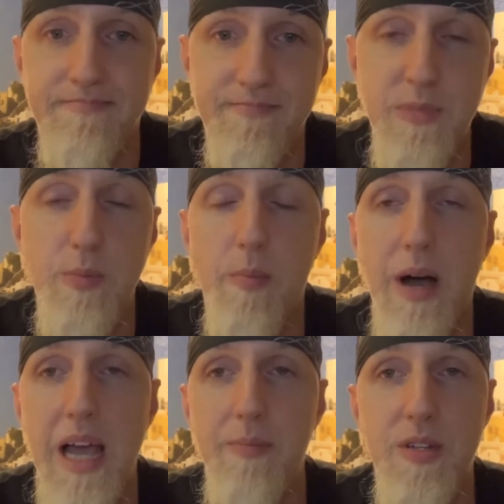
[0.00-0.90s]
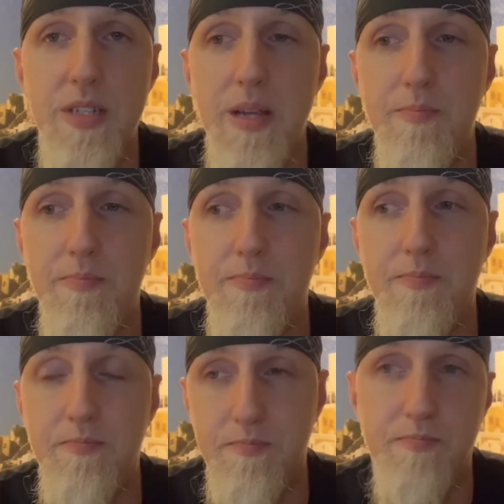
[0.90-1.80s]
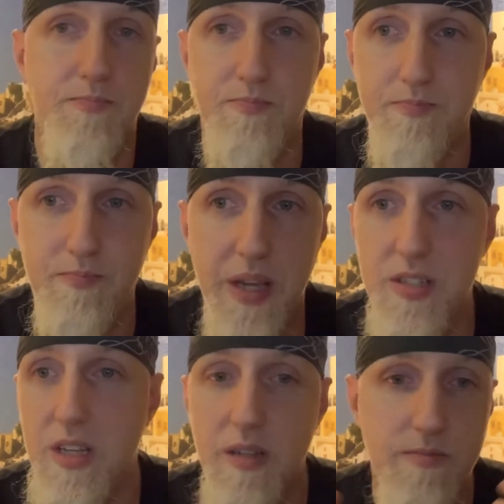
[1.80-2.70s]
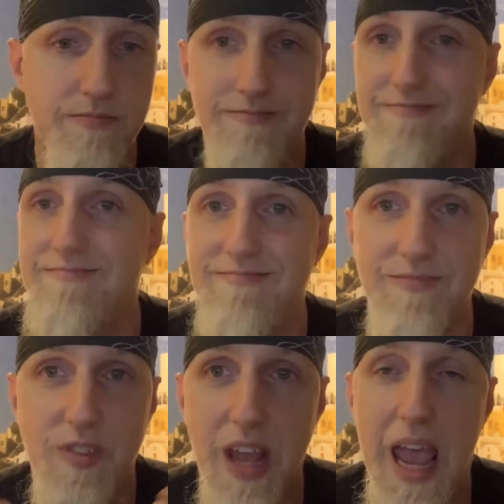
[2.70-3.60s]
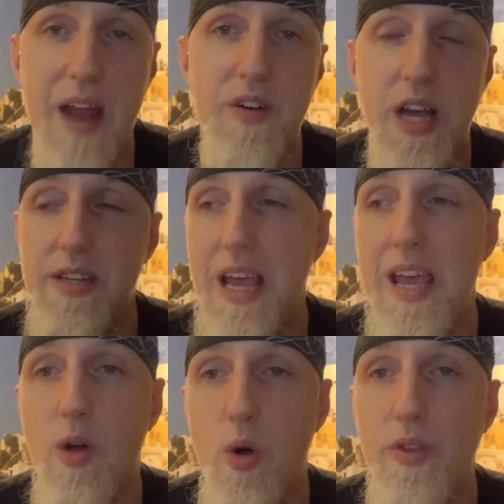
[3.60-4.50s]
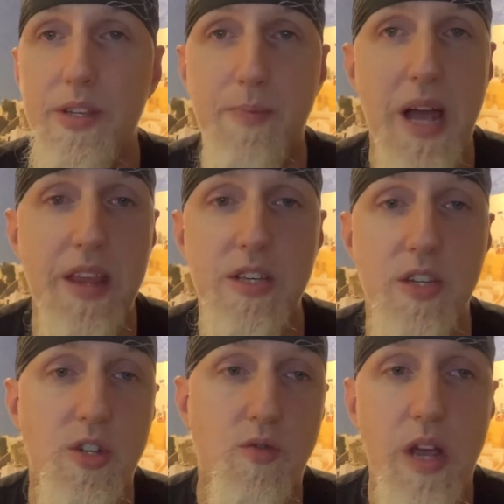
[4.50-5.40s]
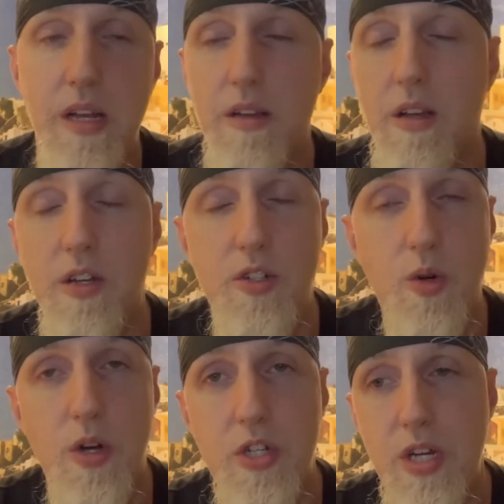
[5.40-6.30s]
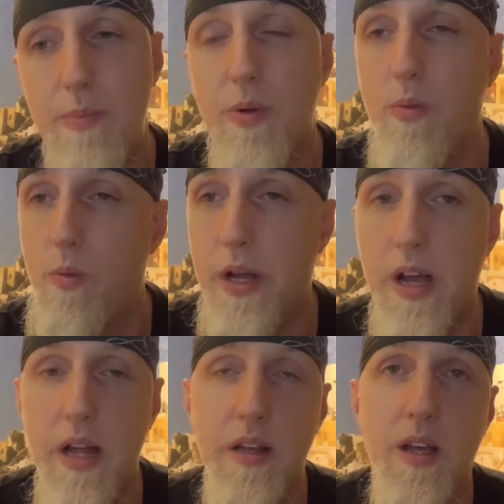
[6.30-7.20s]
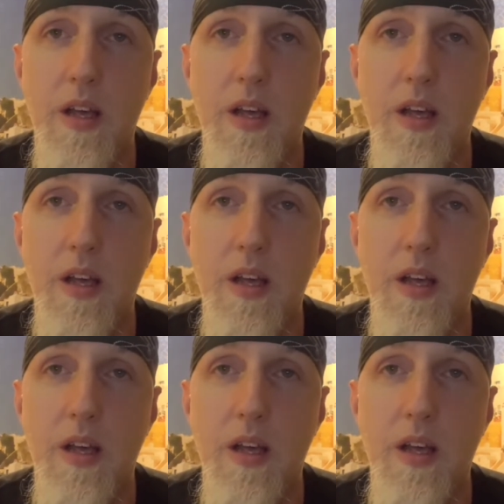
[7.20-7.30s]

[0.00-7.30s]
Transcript: People buy it because they basically advertise, hey, hold this, buy this, it's great. Sure, it's cheap. Why not?